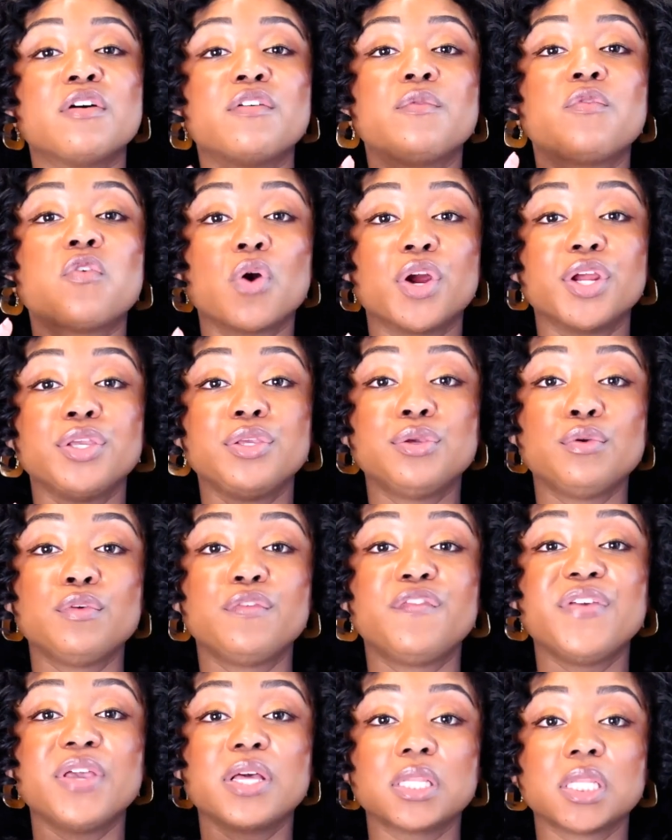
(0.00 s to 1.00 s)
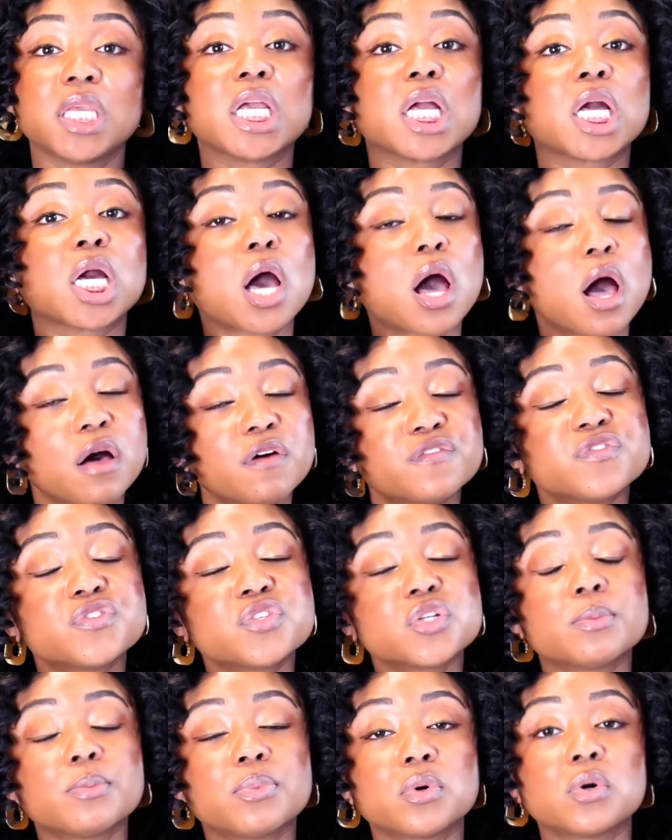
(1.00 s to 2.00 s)
for you feeling
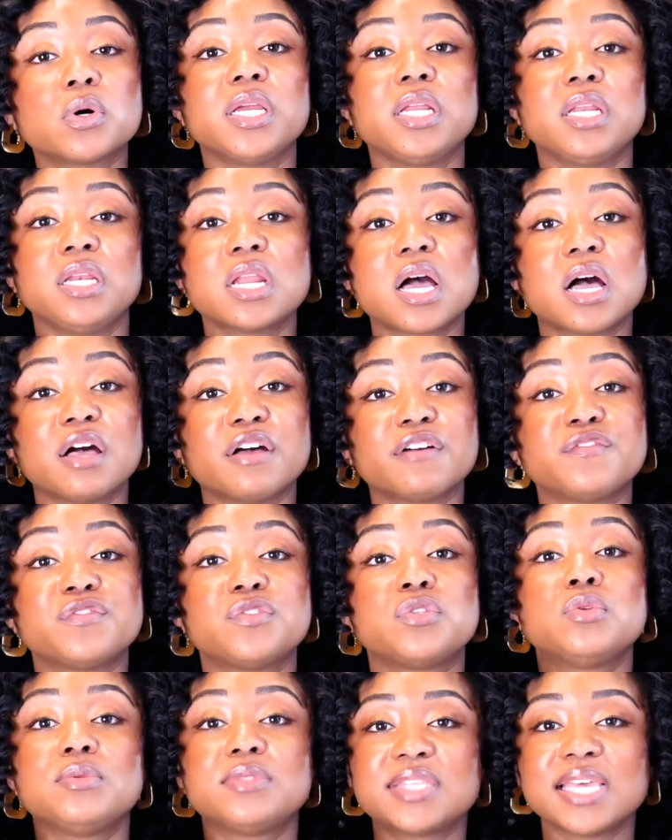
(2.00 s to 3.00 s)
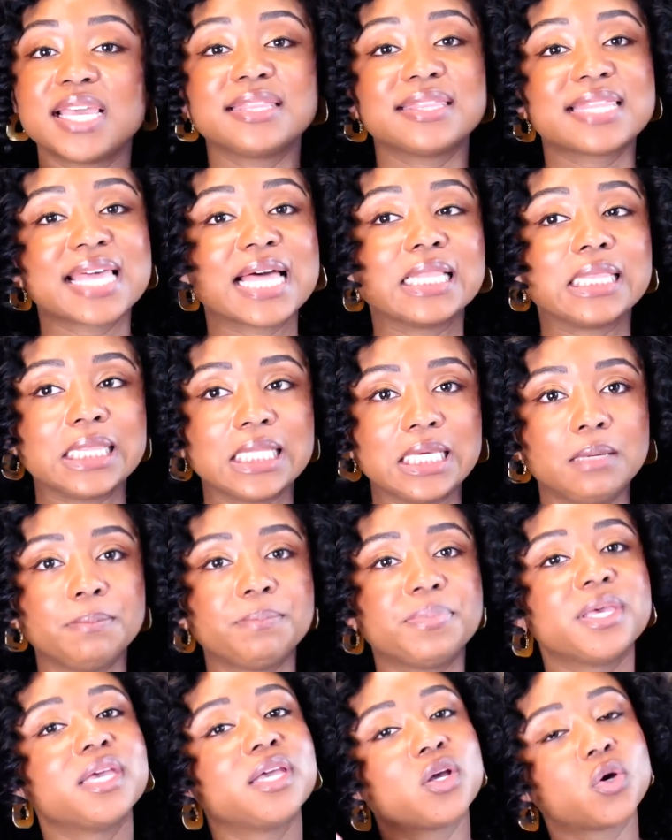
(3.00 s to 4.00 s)
comfortable enough to take that
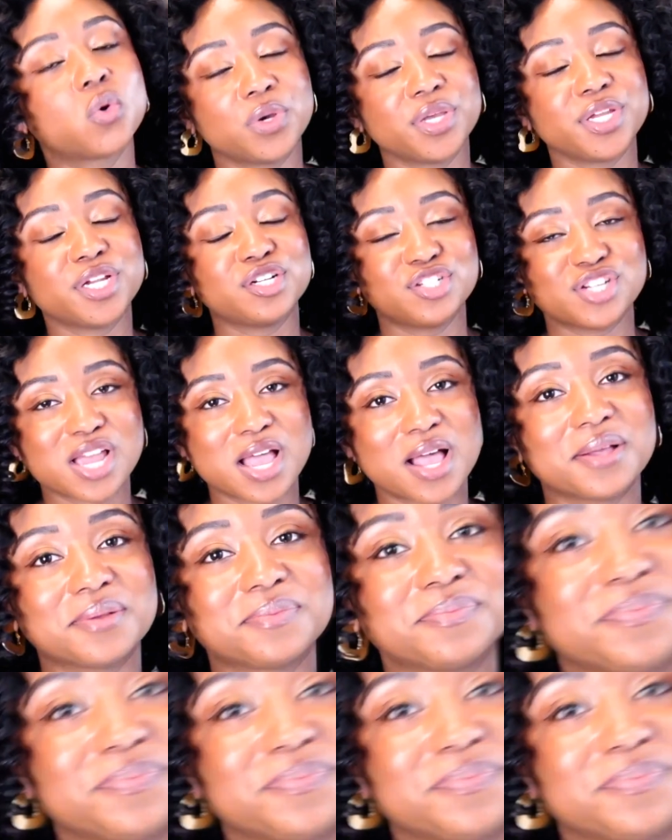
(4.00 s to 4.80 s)
leap and quit your job.